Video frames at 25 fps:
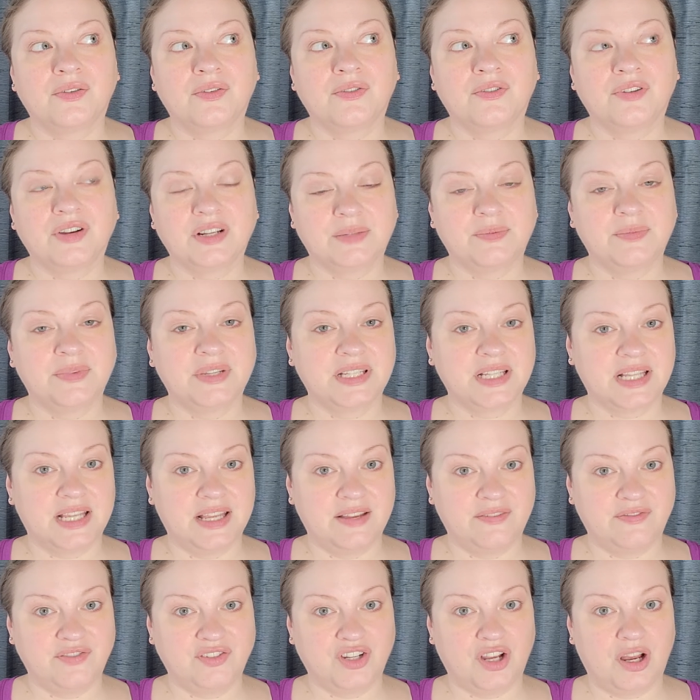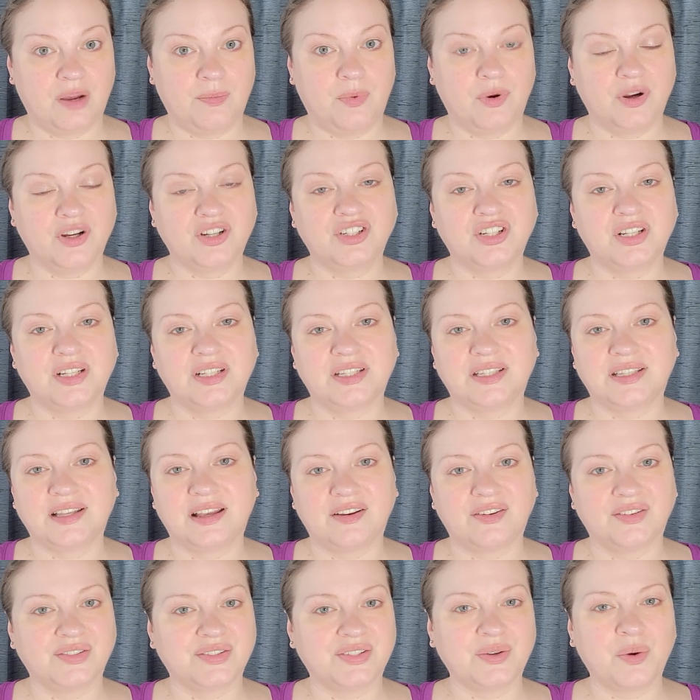Christmas gift shop where she
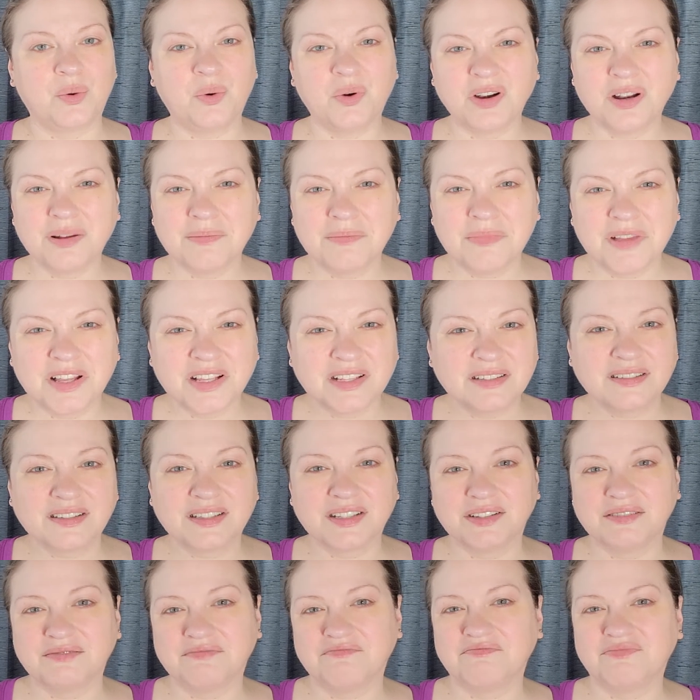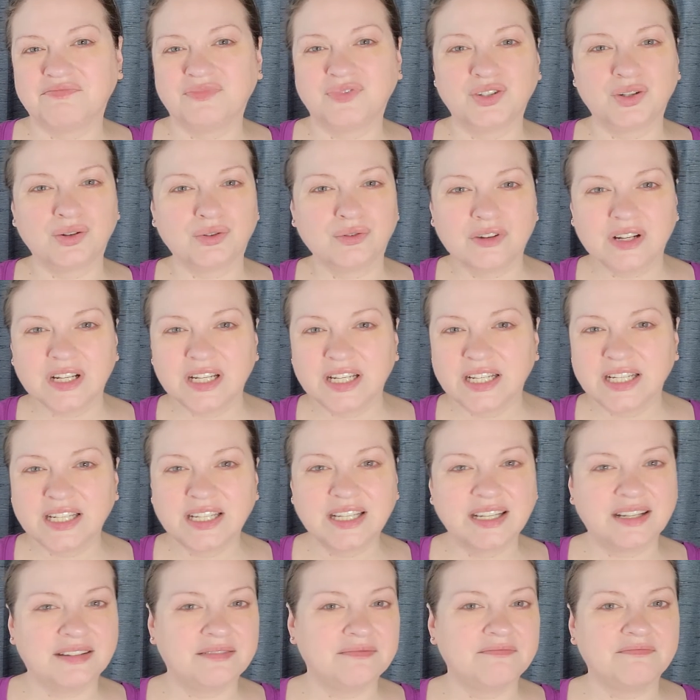sells ornaments and
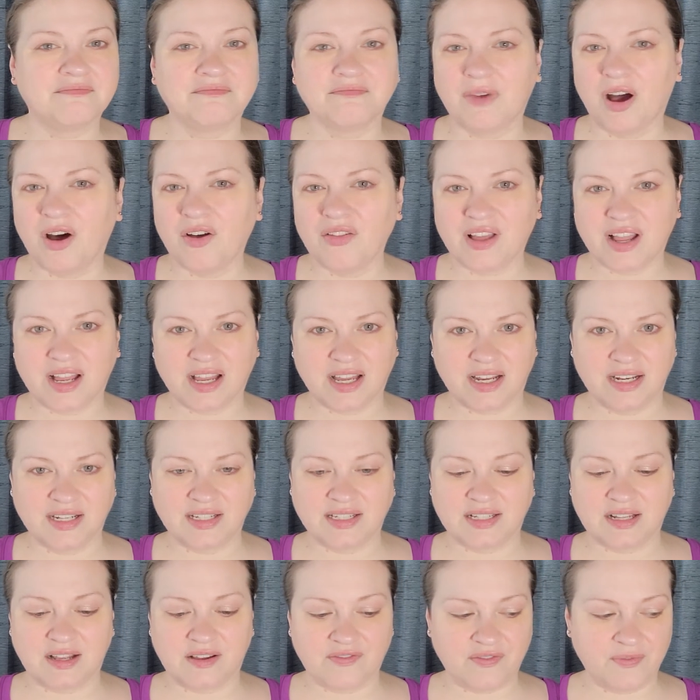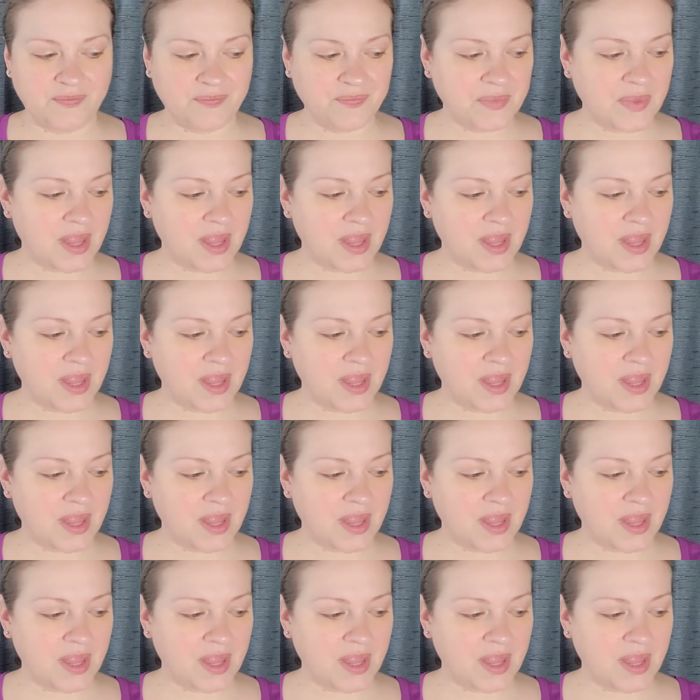jewelry and all that kind of stuff.